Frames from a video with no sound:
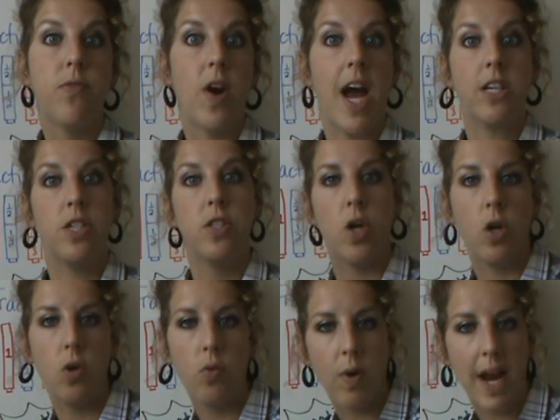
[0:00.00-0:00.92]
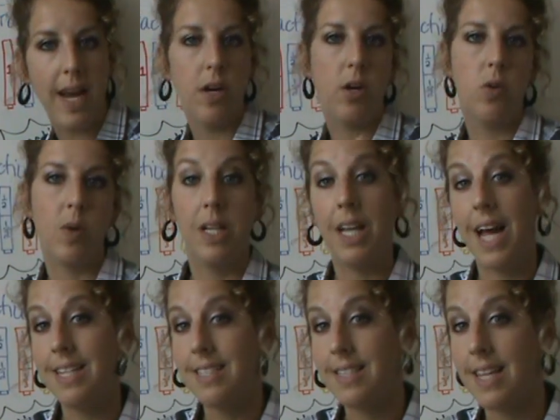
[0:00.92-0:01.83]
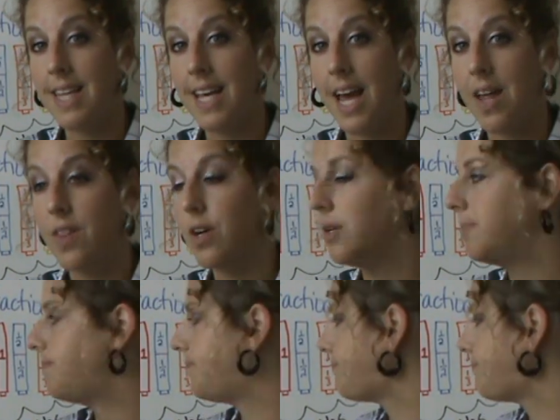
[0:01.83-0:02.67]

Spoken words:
fractions are greater or less than the other,